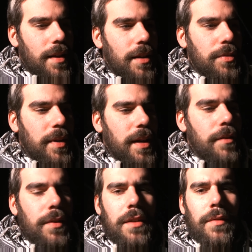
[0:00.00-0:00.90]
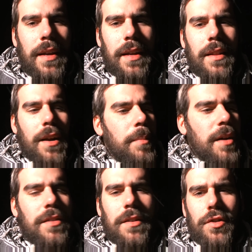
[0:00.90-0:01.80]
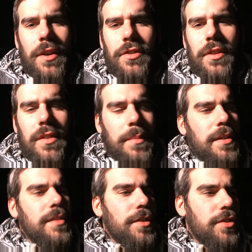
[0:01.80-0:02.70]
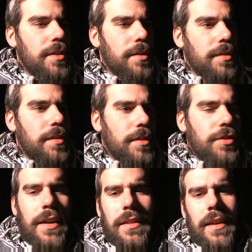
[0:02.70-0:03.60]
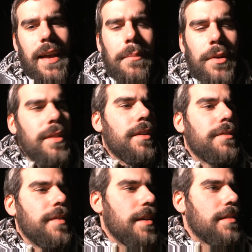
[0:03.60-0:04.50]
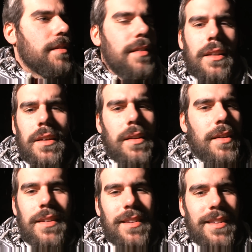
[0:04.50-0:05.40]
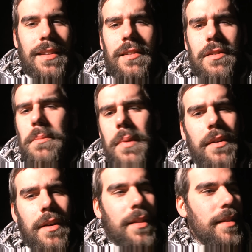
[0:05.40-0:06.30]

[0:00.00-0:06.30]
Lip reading: I just want to get really right in there amongst their truncheons, amongst their shields, and just shine the camera in their face and say, look, this is your mirror.